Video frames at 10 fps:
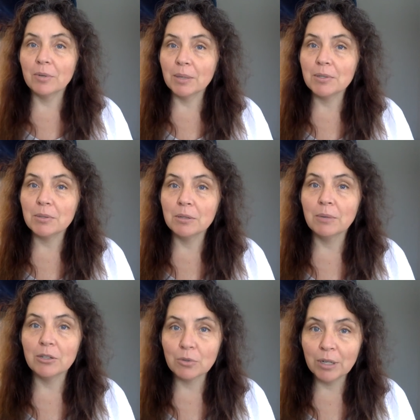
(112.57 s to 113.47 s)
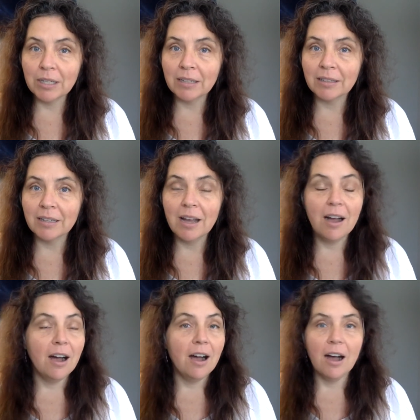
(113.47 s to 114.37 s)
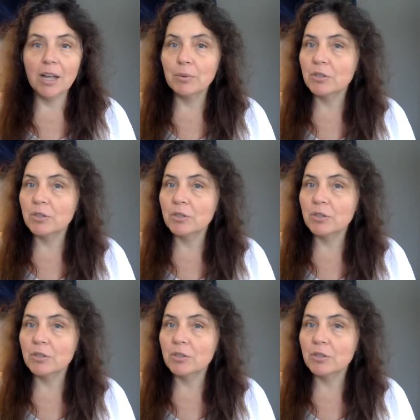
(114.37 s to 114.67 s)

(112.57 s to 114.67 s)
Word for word: When I was doing my training, I was